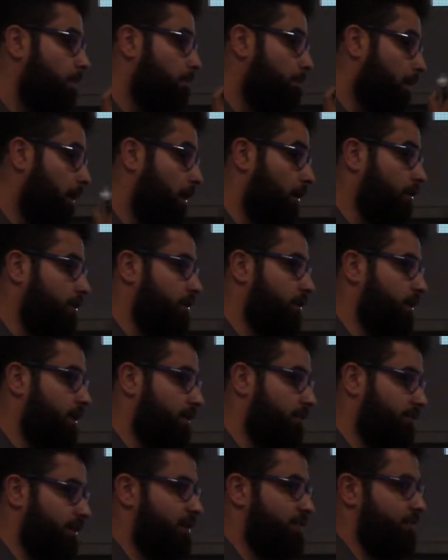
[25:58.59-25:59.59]
marker
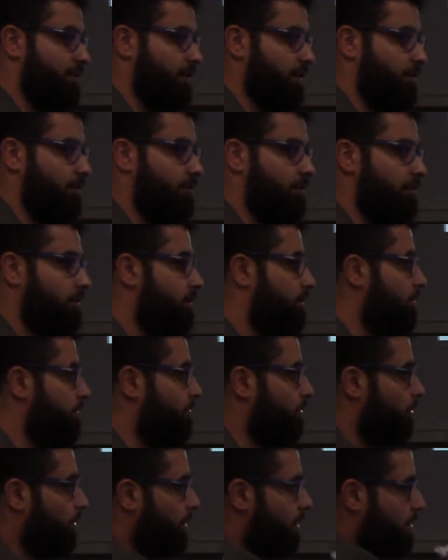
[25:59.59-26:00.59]
of rafa'
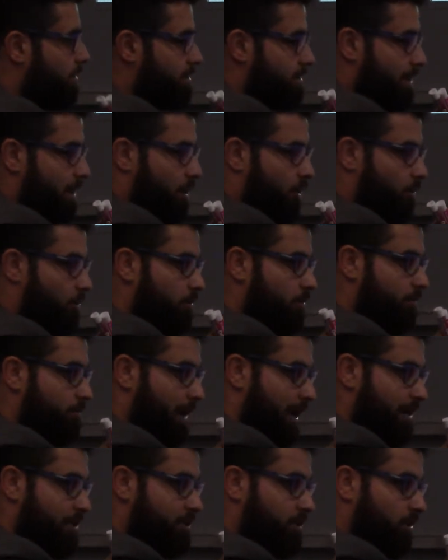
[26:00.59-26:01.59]
for a sound
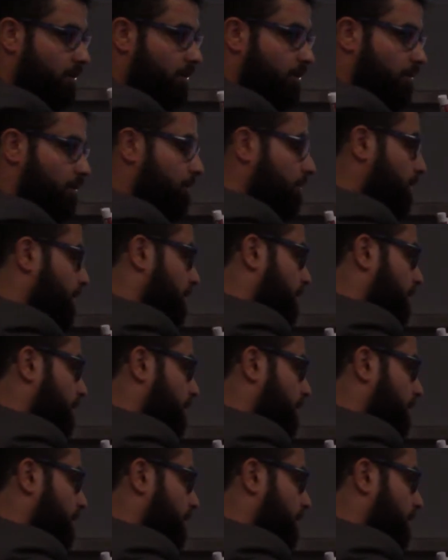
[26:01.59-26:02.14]
masculine